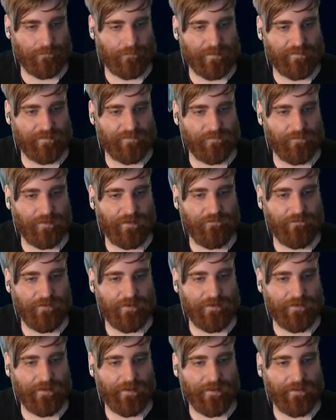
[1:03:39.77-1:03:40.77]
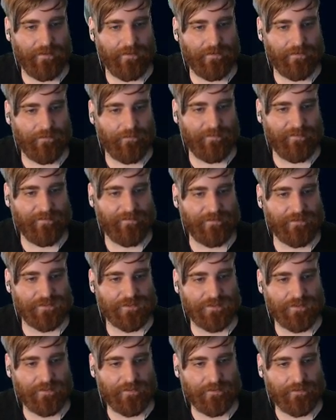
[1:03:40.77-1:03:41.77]
Let's wait for it to get into
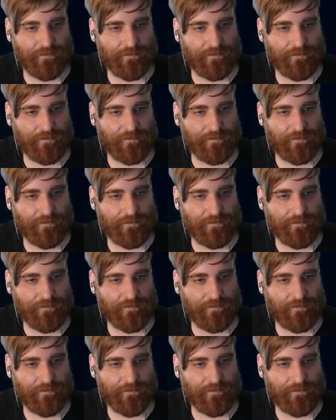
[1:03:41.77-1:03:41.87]
position.